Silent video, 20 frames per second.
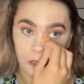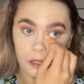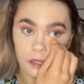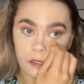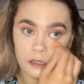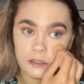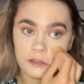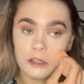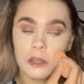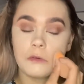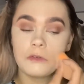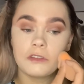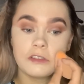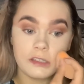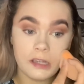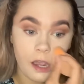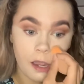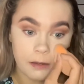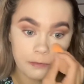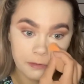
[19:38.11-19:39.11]
Because there was
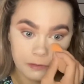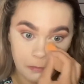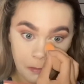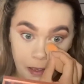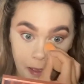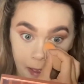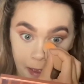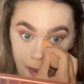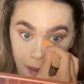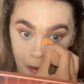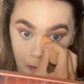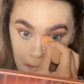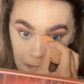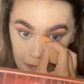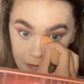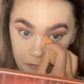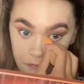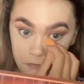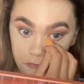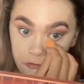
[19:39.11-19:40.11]
times where it
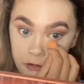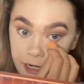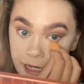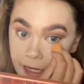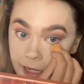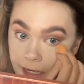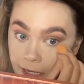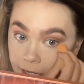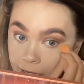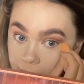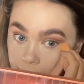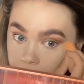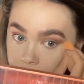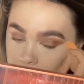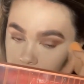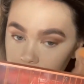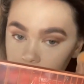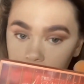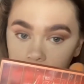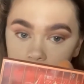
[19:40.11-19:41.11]
was really